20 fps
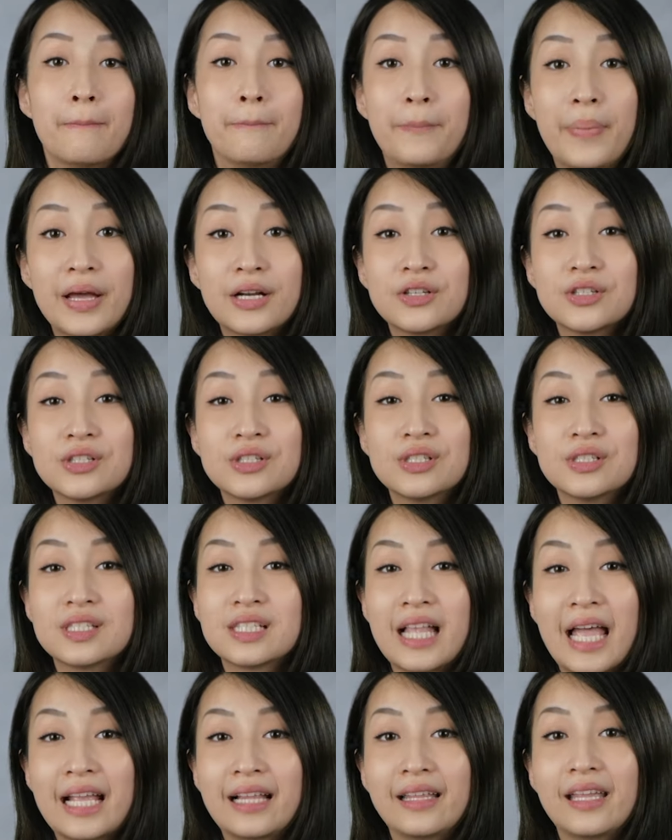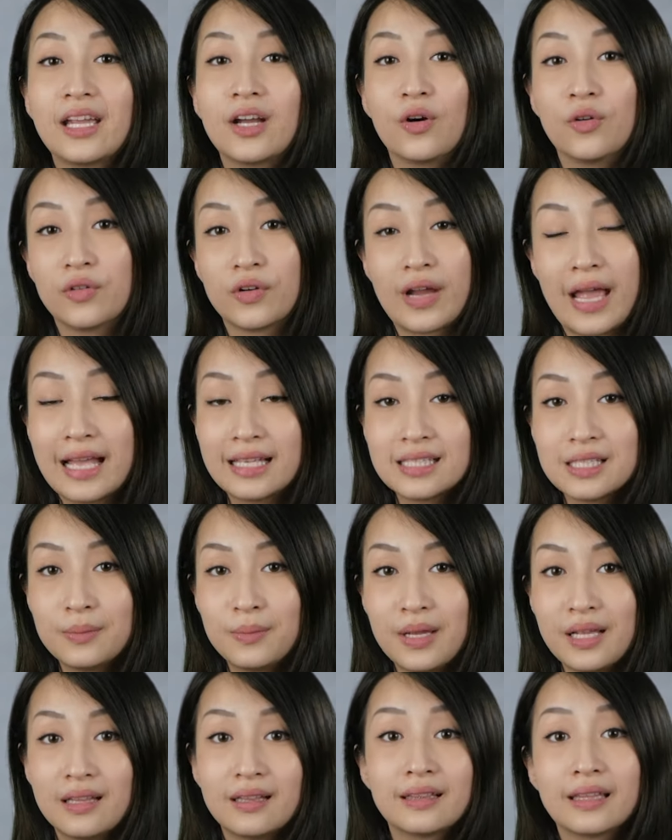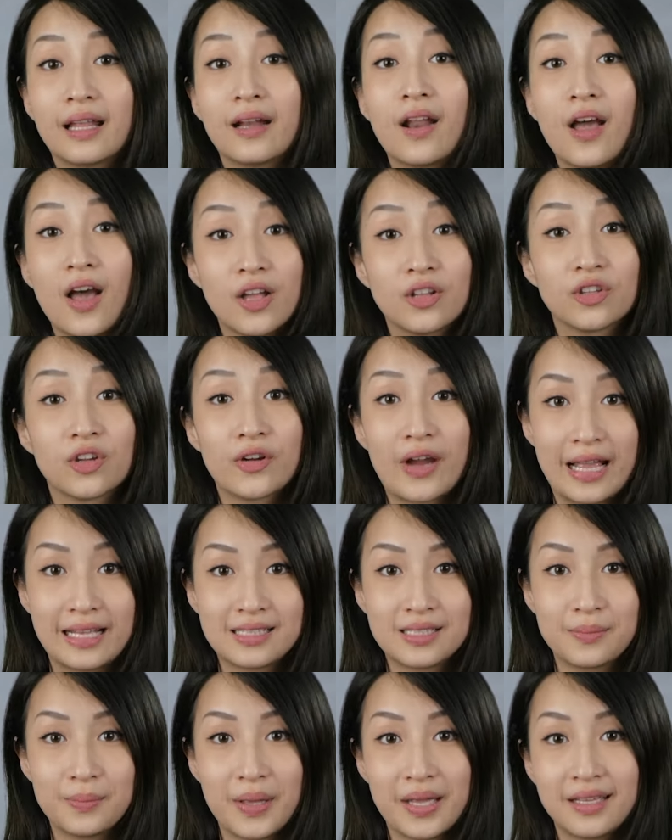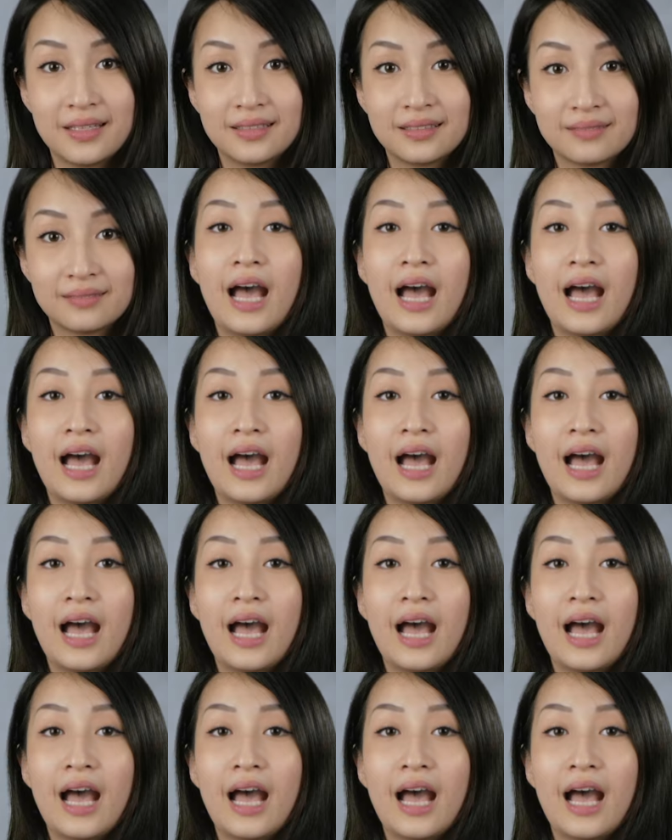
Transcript: Better to slightly overestimate than underestimate.